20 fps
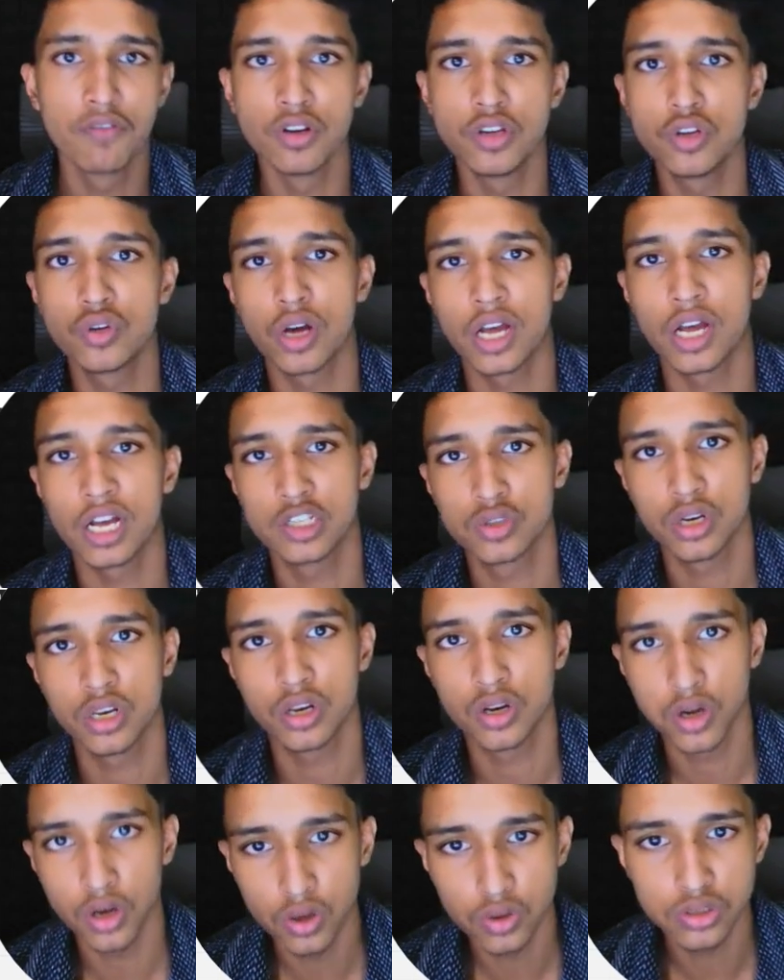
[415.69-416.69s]
for you to
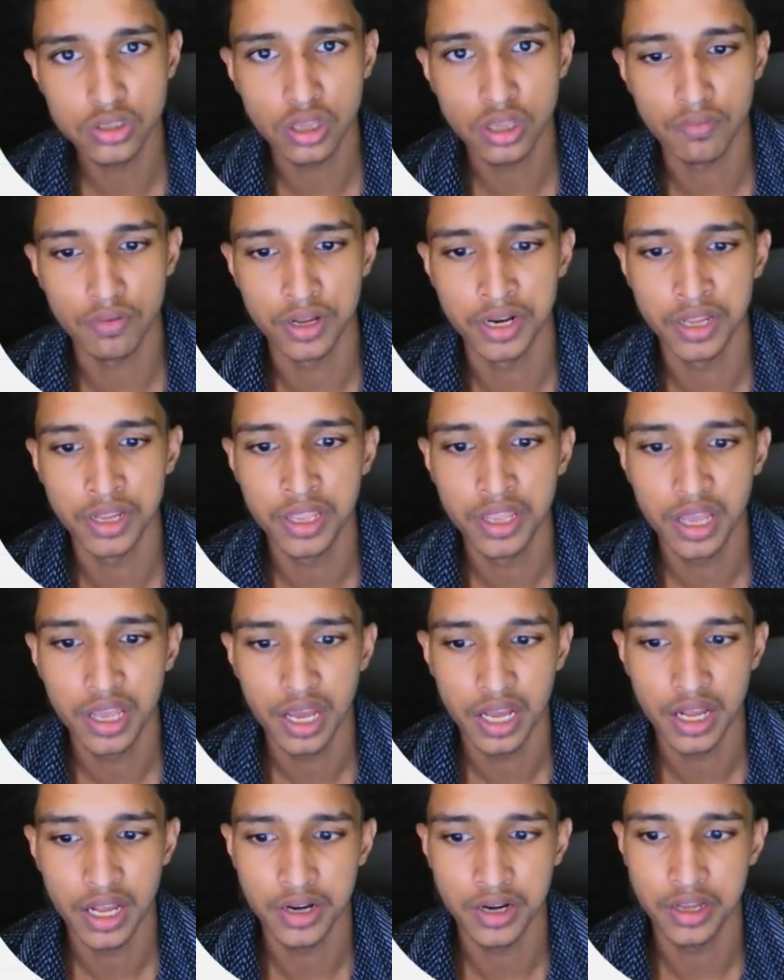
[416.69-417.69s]
actually close someone
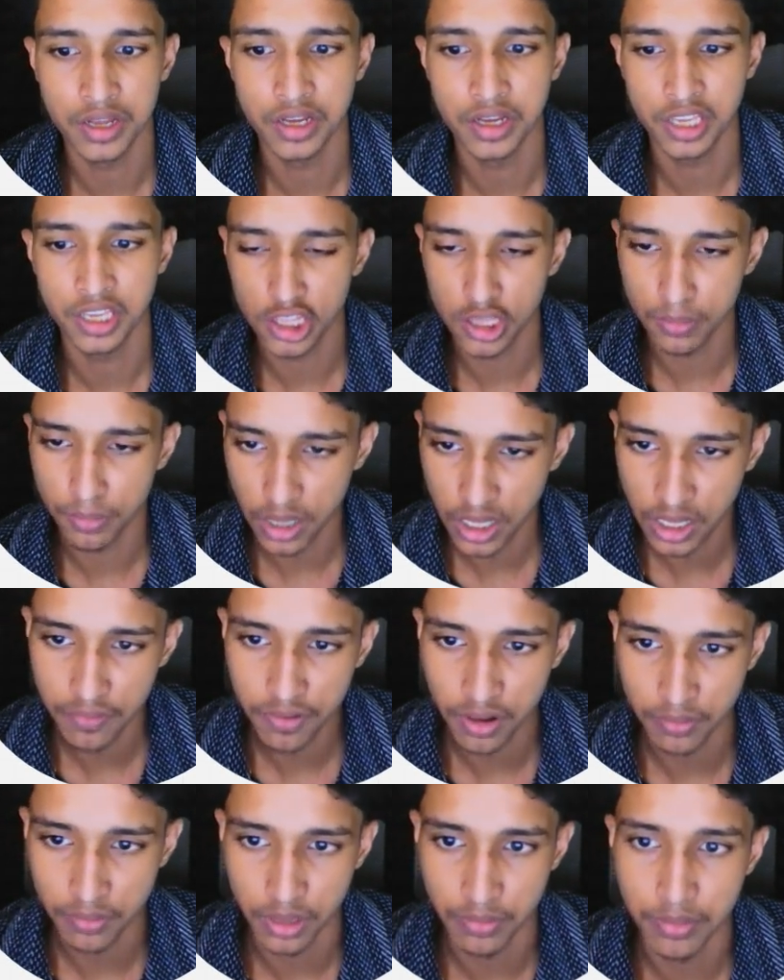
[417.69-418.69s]
and get the money
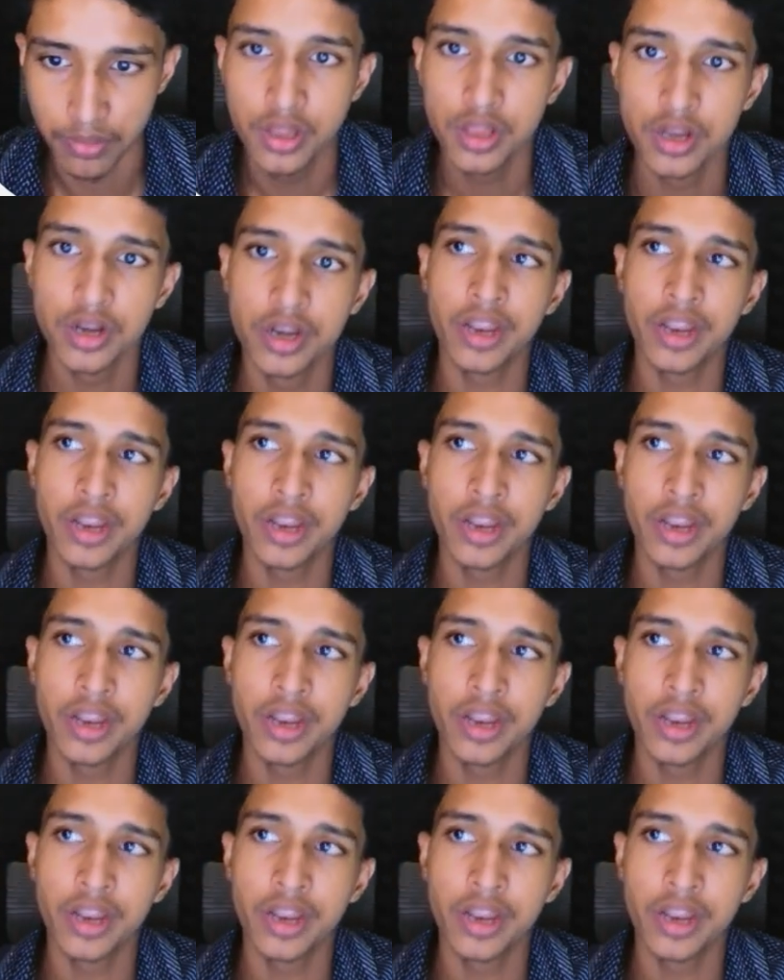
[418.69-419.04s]
from them.